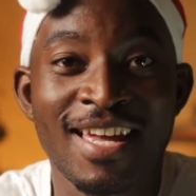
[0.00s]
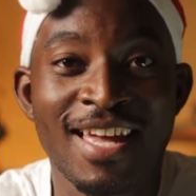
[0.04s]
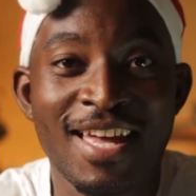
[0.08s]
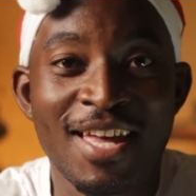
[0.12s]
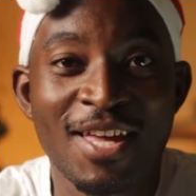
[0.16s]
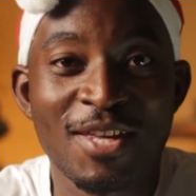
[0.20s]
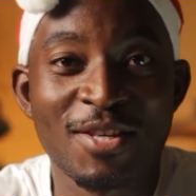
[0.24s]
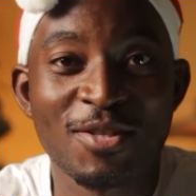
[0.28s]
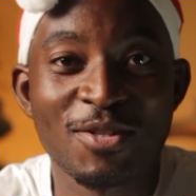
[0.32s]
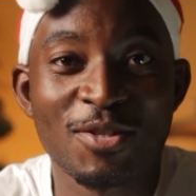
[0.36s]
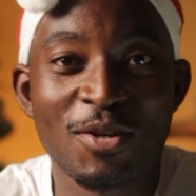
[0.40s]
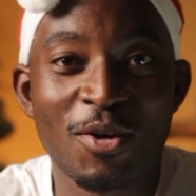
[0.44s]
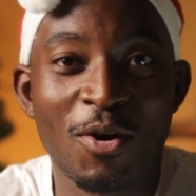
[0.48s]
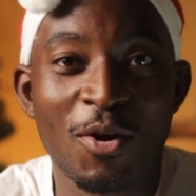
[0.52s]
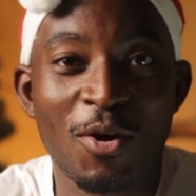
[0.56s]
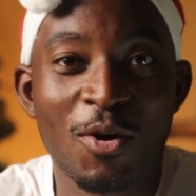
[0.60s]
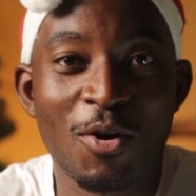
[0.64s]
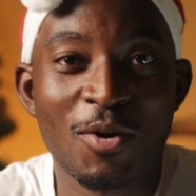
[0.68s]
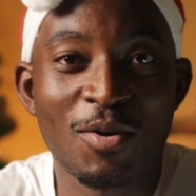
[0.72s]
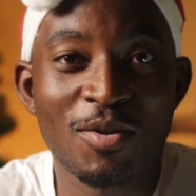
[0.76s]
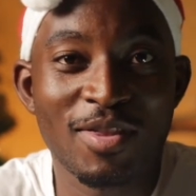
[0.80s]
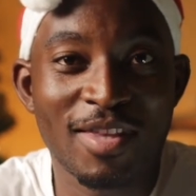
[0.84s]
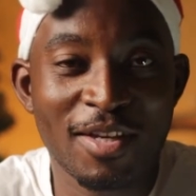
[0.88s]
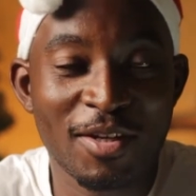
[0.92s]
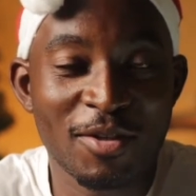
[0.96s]
So
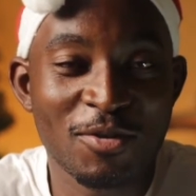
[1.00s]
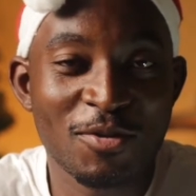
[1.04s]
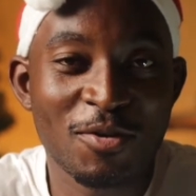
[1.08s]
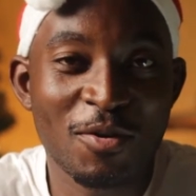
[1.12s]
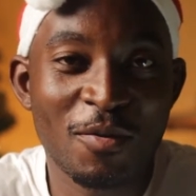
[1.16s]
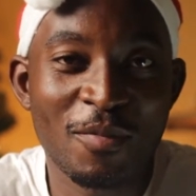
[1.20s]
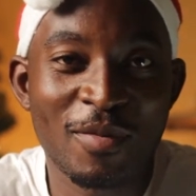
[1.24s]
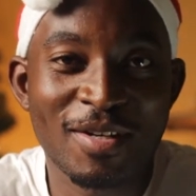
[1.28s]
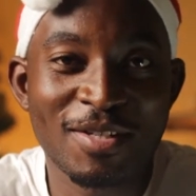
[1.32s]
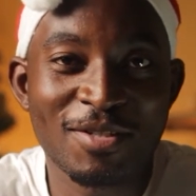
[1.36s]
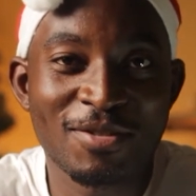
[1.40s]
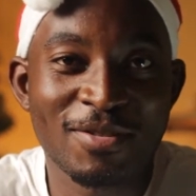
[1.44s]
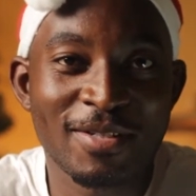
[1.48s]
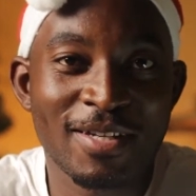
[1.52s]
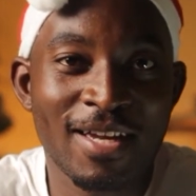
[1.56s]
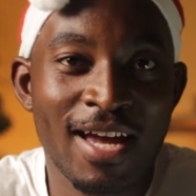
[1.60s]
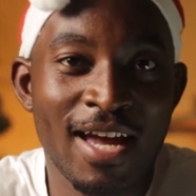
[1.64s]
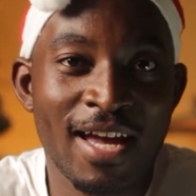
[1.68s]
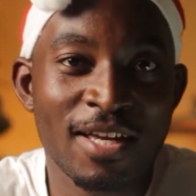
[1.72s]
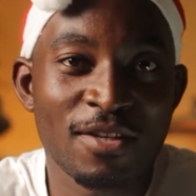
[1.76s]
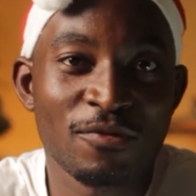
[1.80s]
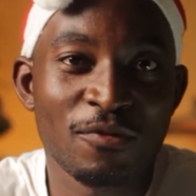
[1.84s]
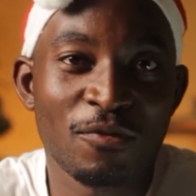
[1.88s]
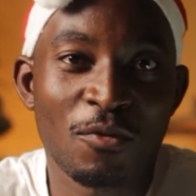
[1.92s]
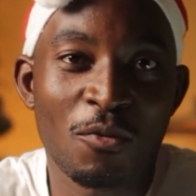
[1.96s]
thank you so much
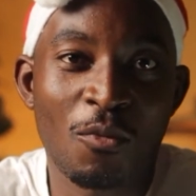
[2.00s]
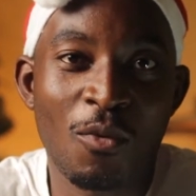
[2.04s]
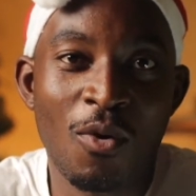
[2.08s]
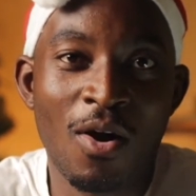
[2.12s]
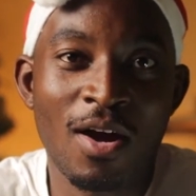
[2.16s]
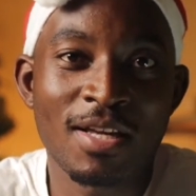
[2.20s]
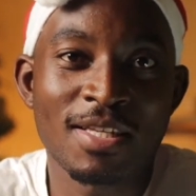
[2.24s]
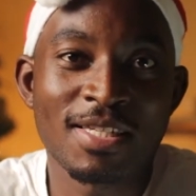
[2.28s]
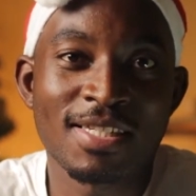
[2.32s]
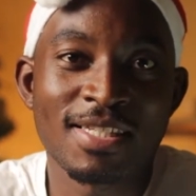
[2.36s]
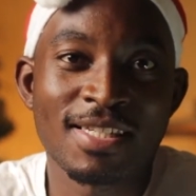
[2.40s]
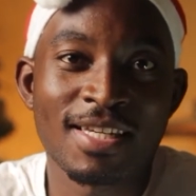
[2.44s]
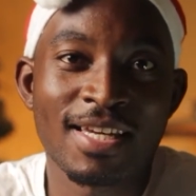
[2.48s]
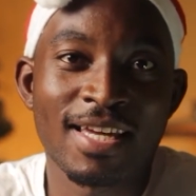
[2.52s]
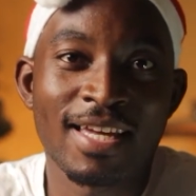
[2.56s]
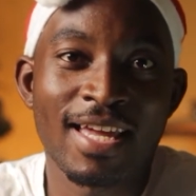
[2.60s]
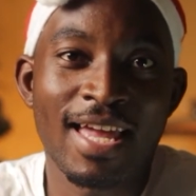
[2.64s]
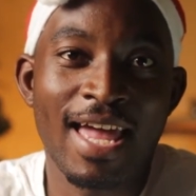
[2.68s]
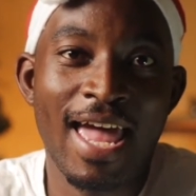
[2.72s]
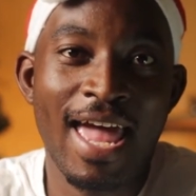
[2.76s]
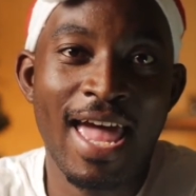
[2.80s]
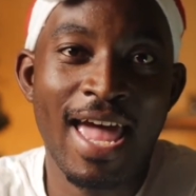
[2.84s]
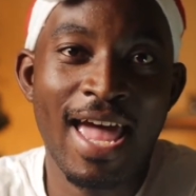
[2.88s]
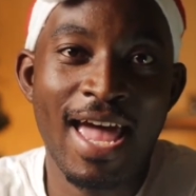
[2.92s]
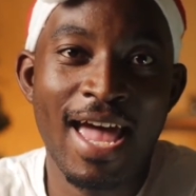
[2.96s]
guys for watching,
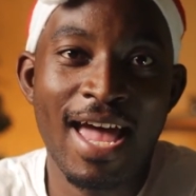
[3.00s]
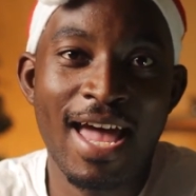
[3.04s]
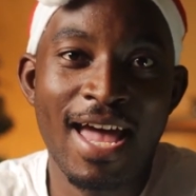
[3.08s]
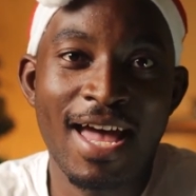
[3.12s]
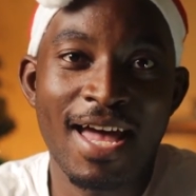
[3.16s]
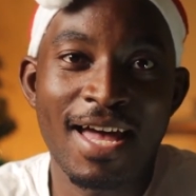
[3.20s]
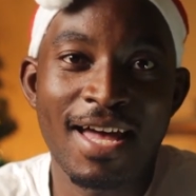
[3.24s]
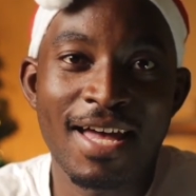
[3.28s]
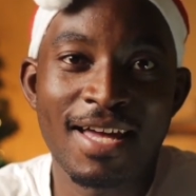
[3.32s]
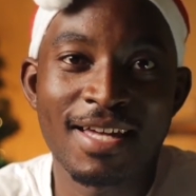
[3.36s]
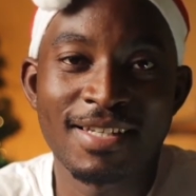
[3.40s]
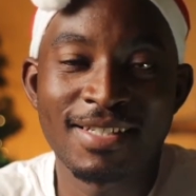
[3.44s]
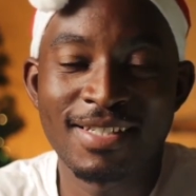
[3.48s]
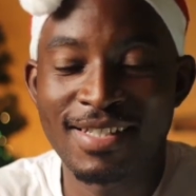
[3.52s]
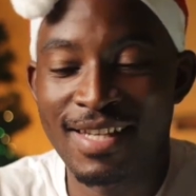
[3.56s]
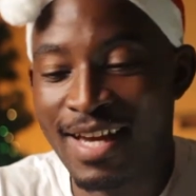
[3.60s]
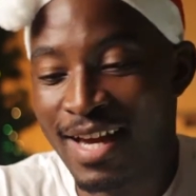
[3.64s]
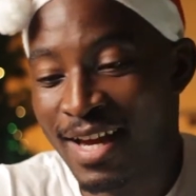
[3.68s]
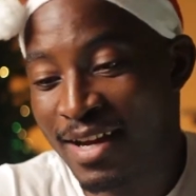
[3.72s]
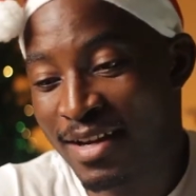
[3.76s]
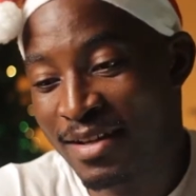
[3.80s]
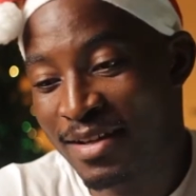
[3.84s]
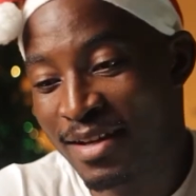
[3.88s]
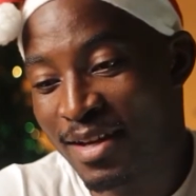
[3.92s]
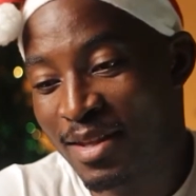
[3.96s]
and
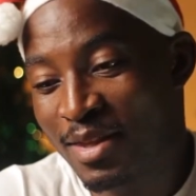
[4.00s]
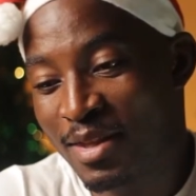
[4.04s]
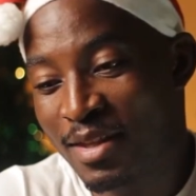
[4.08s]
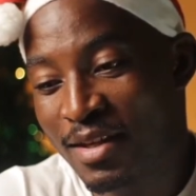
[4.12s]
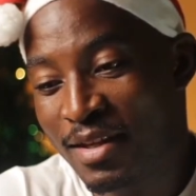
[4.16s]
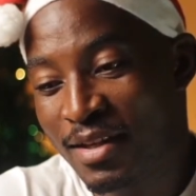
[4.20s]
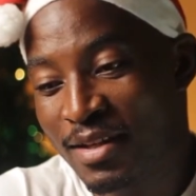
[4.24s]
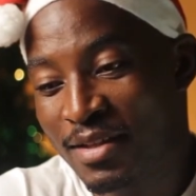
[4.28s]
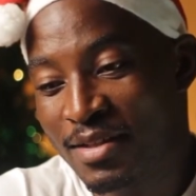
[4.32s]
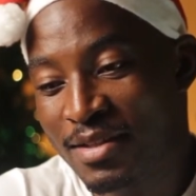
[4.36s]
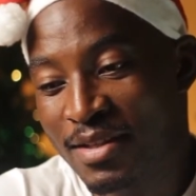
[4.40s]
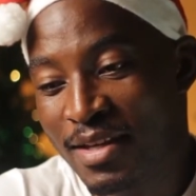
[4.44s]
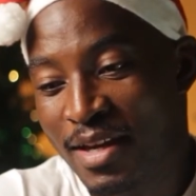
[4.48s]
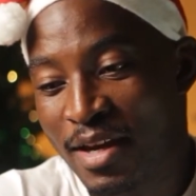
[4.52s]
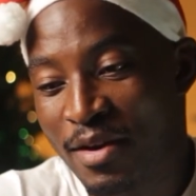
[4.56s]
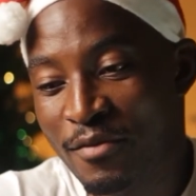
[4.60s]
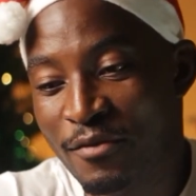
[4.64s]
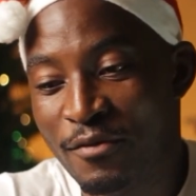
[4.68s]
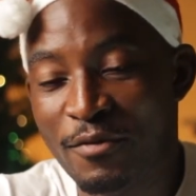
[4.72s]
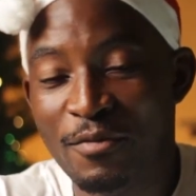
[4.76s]
yeah, I think it's time for